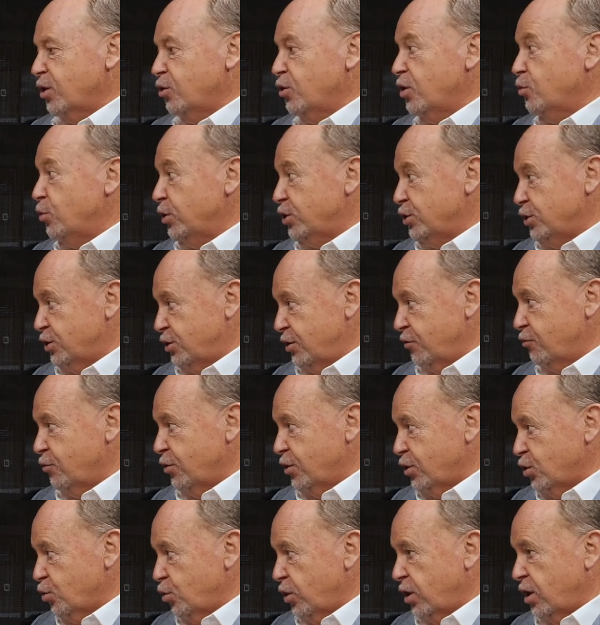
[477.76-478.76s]
league, which is
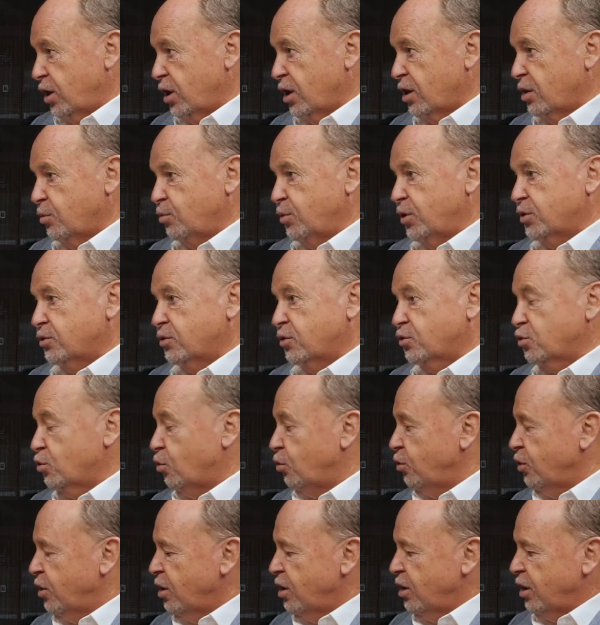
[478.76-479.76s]
different to any other business
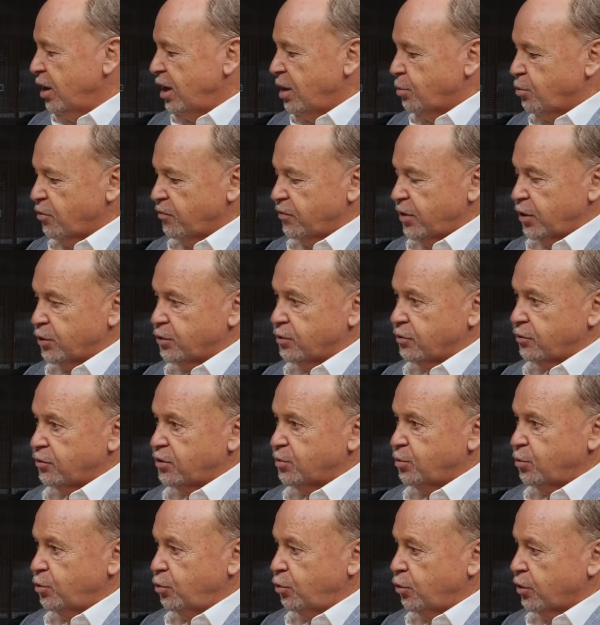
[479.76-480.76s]
or any professional
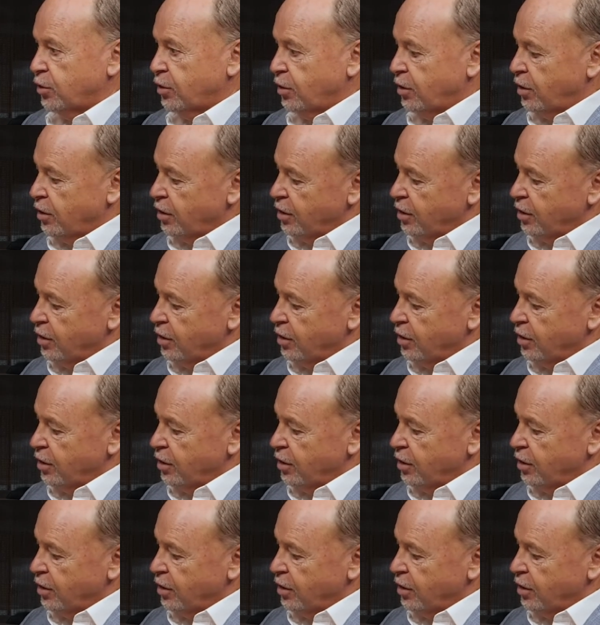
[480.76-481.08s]
sport,